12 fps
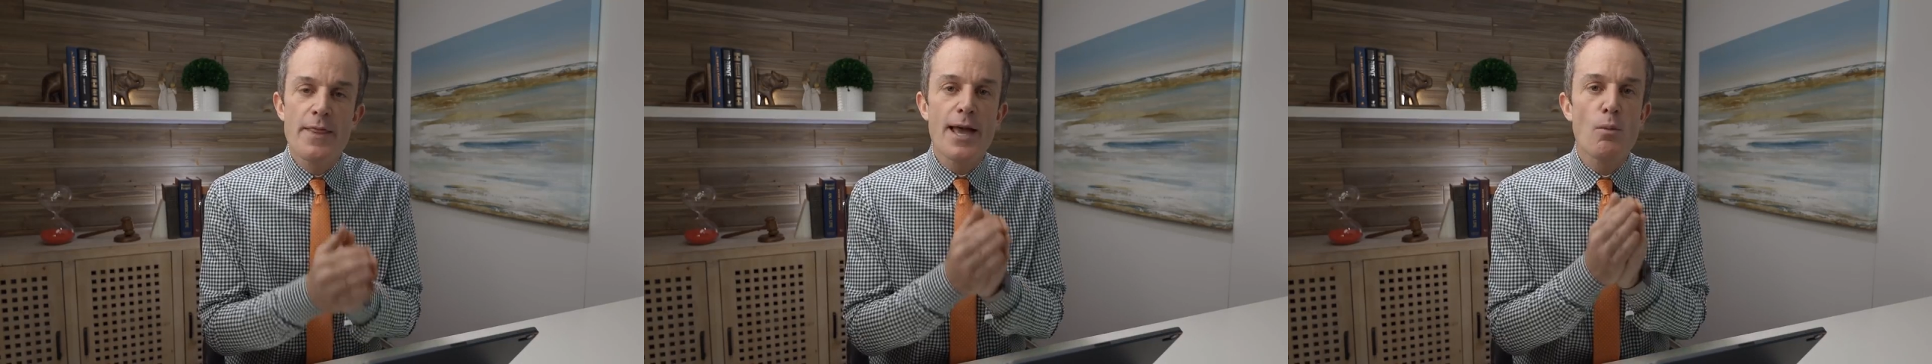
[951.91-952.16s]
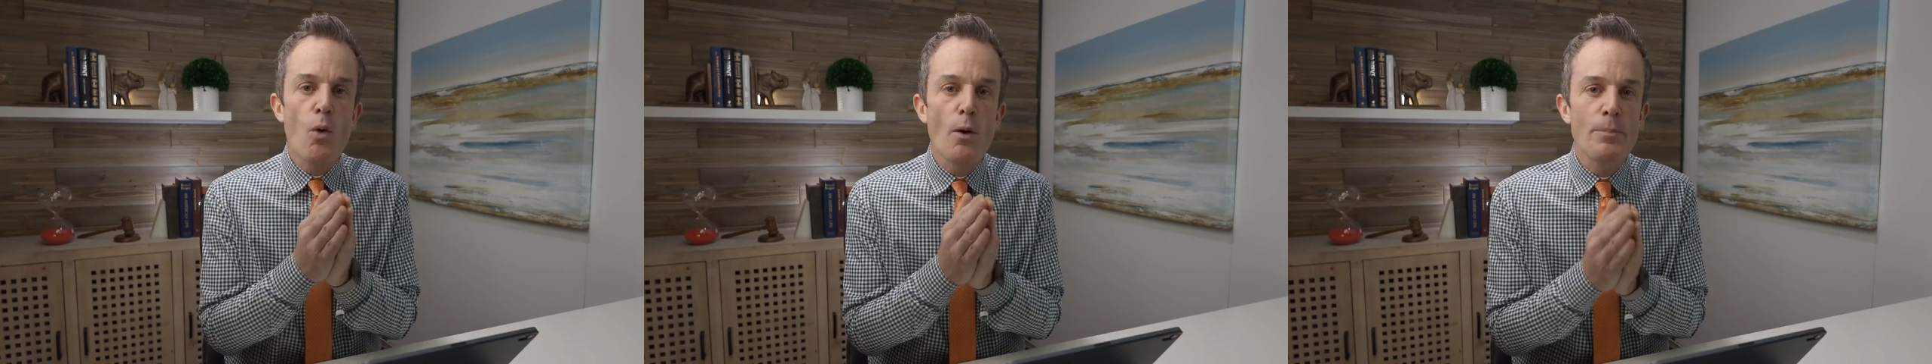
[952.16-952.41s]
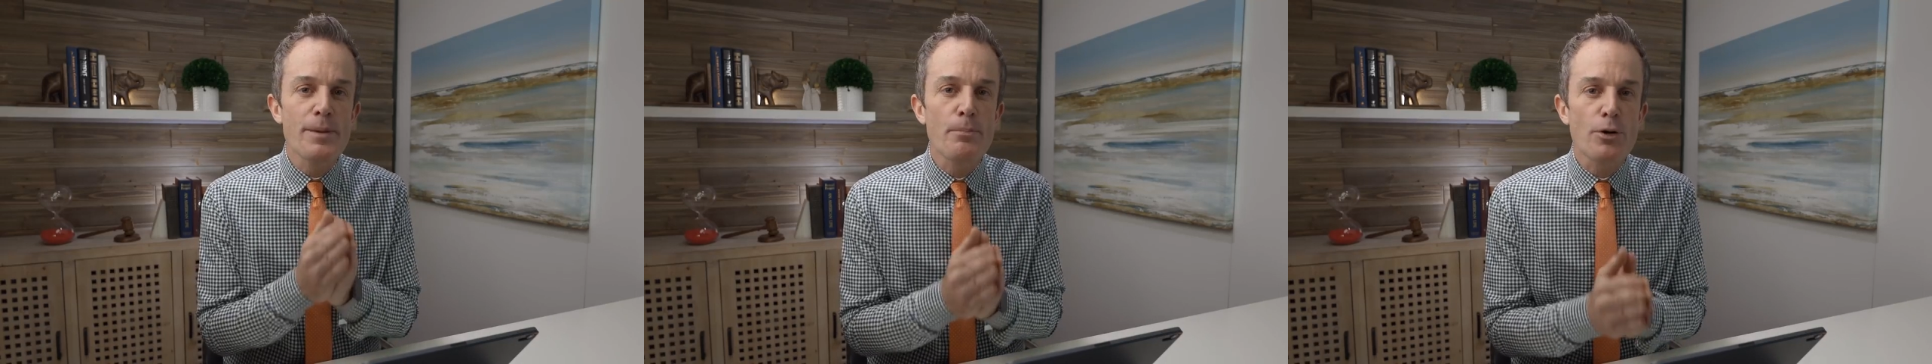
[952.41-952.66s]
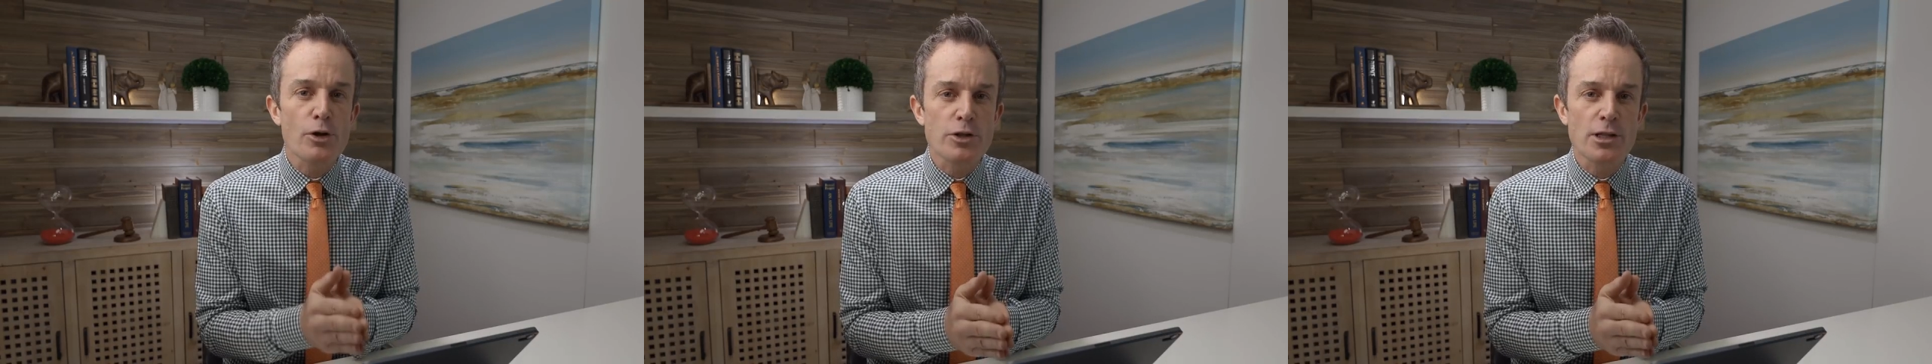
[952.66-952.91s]
they won't be
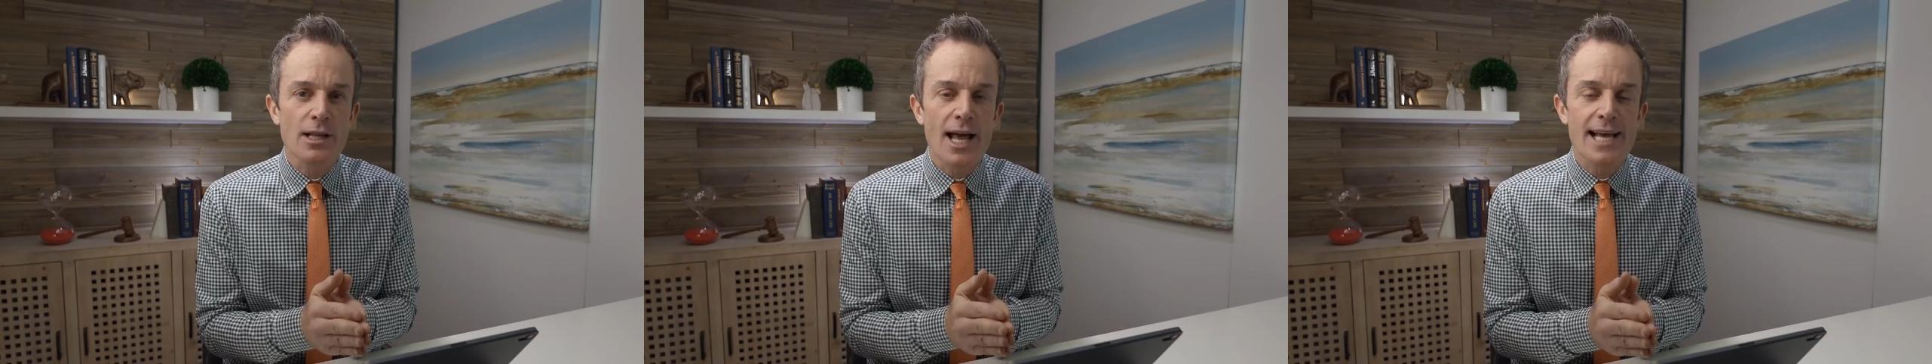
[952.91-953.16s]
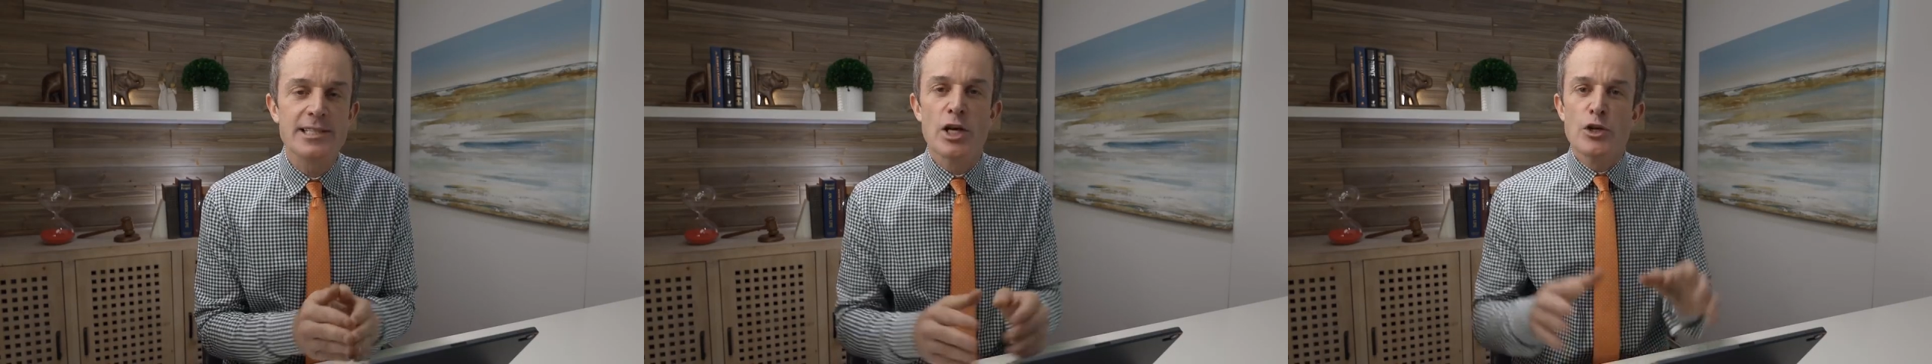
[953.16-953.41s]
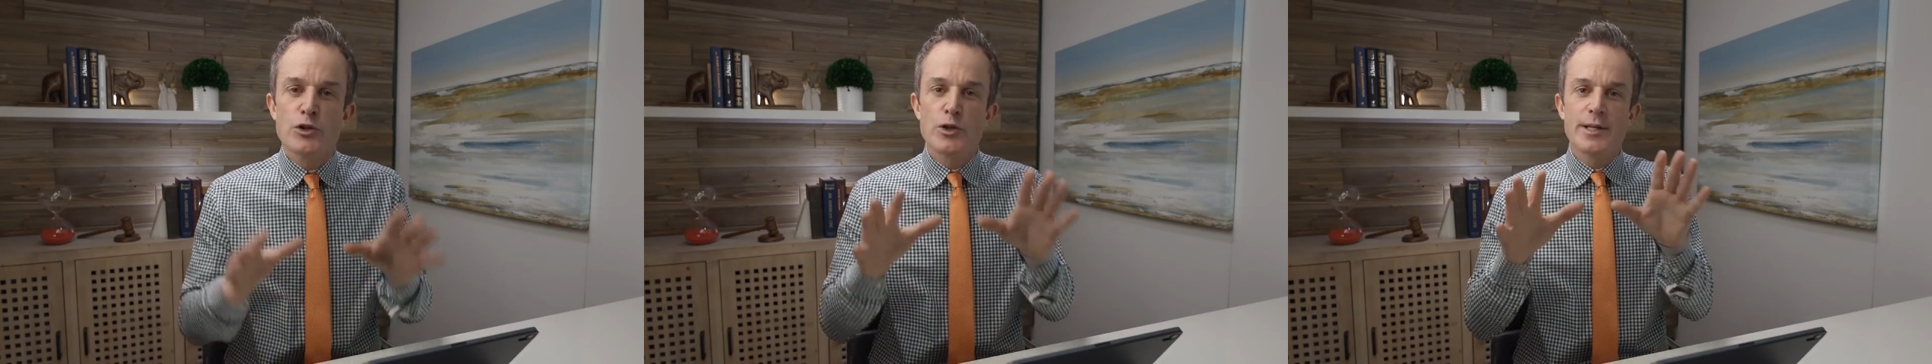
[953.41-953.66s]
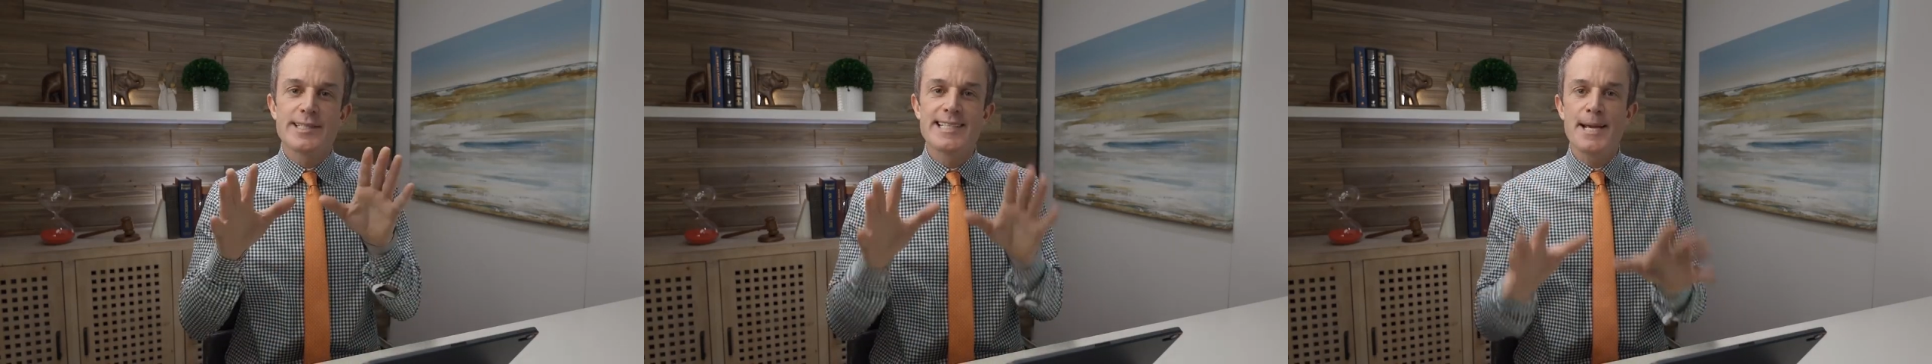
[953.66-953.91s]
personalized, so
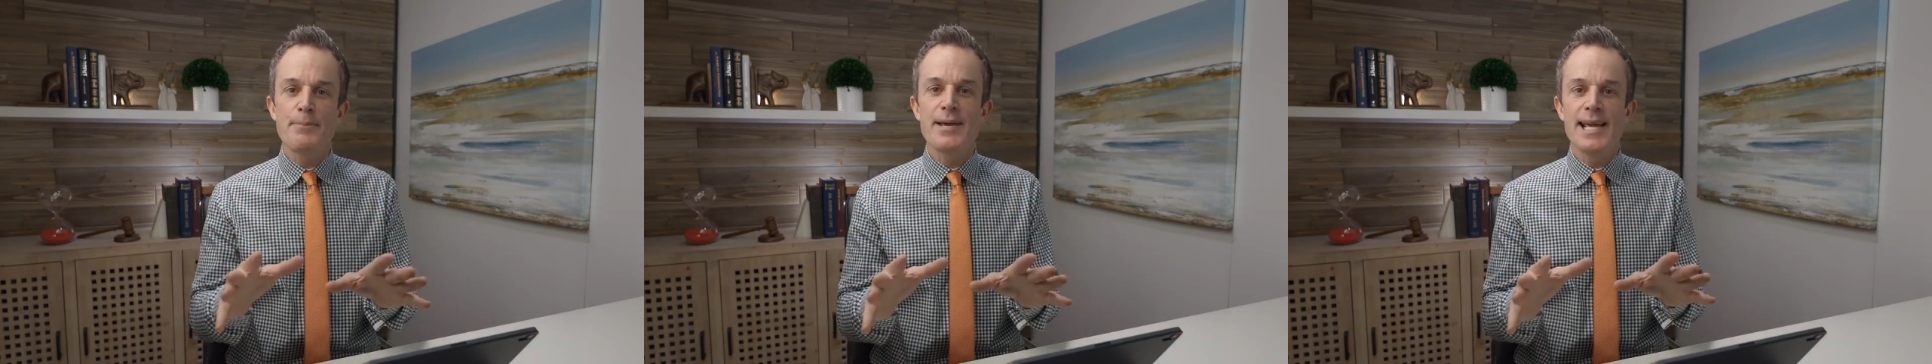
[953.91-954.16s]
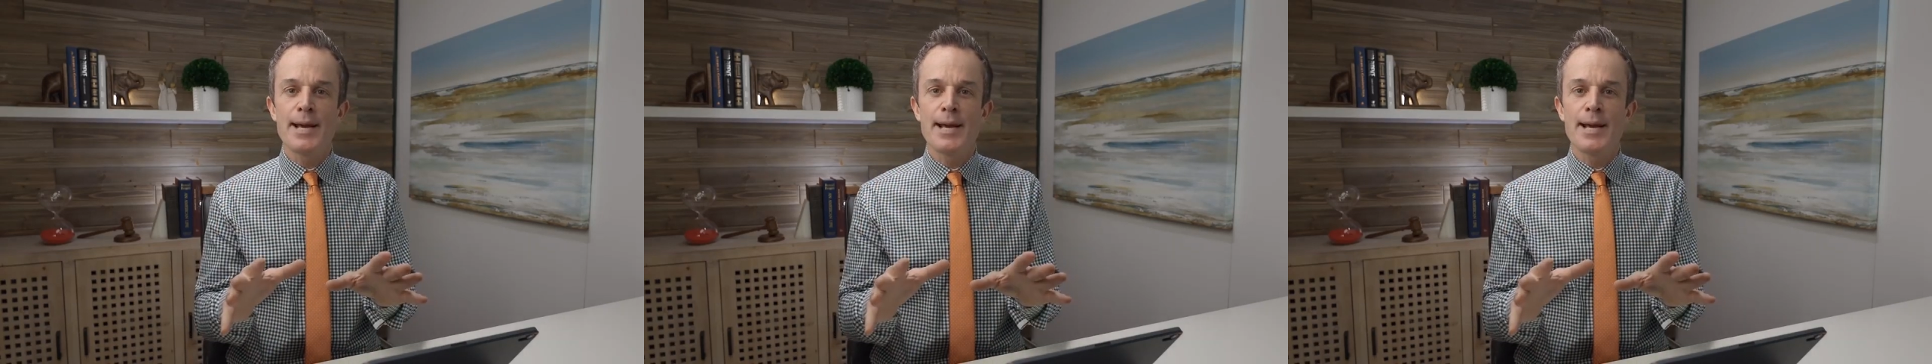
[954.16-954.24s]
the C P